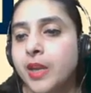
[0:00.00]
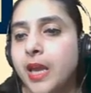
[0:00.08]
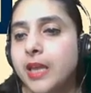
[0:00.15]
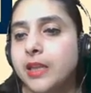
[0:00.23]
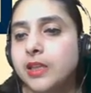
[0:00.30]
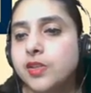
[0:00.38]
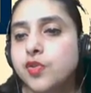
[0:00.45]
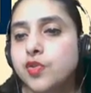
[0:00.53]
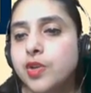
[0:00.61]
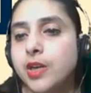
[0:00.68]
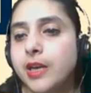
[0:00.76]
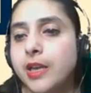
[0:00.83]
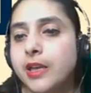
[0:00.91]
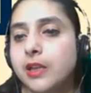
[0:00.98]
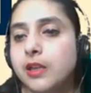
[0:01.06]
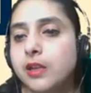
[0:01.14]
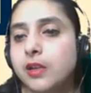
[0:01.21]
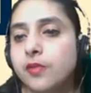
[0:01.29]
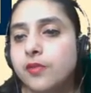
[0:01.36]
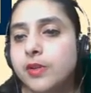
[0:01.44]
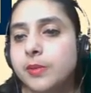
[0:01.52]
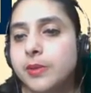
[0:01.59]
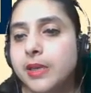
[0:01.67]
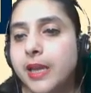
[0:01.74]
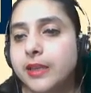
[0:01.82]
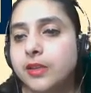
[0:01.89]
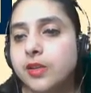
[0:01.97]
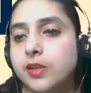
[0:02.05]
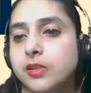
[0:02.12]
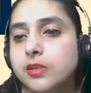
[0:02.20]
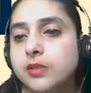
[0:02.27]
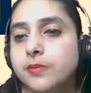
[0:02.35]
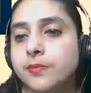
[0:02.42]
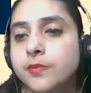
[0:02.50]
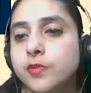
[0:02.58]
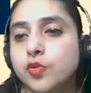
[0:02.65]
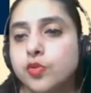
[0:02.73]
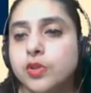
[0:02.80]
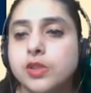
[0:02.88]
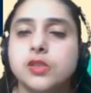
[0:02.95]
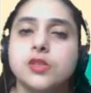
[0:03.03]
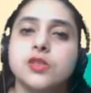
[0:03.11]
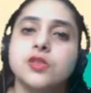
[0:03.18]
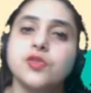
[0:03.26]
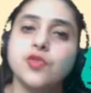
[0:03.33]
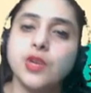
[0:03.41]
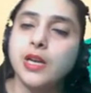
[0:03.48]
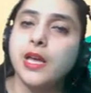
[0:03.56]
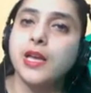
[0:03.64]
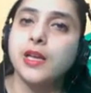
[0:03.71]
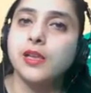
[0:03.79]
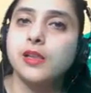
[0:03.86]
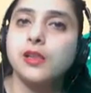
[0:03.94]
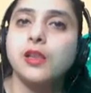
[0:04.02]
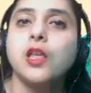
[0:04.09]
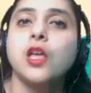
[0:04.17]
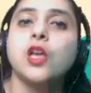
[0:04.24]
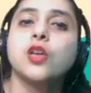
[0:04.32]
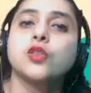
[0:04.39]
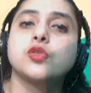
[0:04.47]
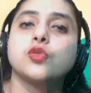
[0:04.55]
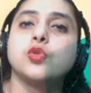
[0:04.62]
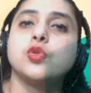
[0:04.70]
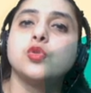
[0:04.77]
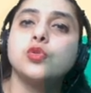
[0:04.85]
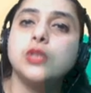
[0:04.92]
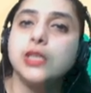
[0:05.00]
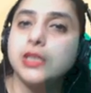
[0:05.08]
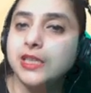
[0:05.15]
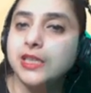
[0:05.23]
And then straight angle will be like this. So this is a straight angle. So using